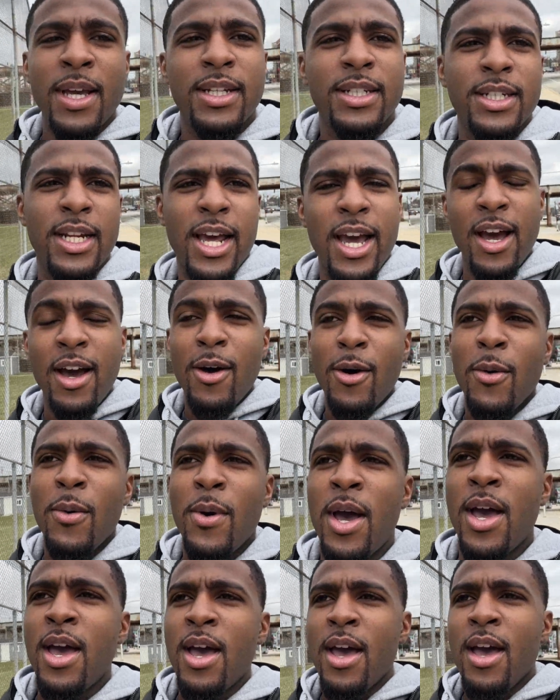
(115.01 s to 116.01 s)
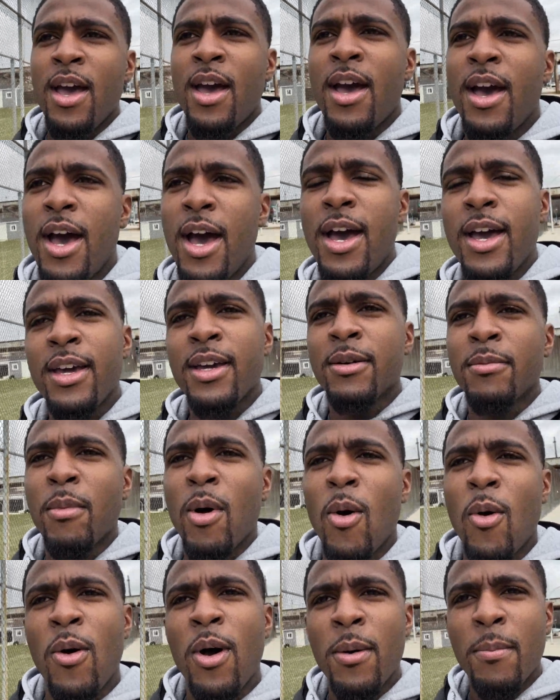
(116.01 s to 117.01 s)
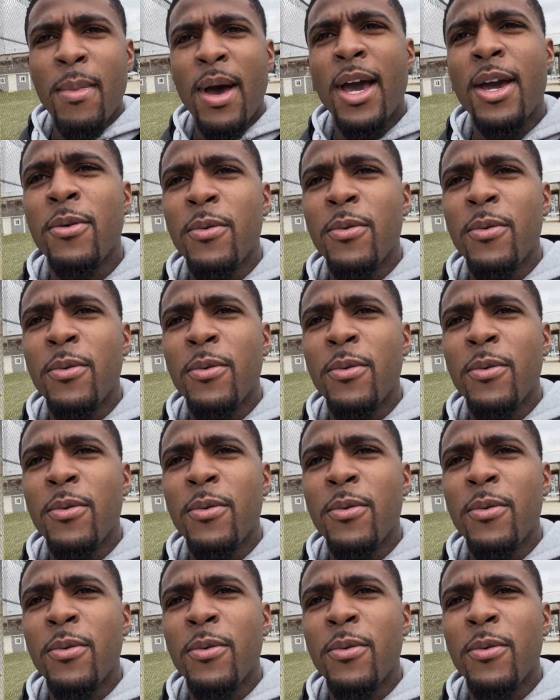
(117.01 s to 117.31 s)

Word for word: Now I am on my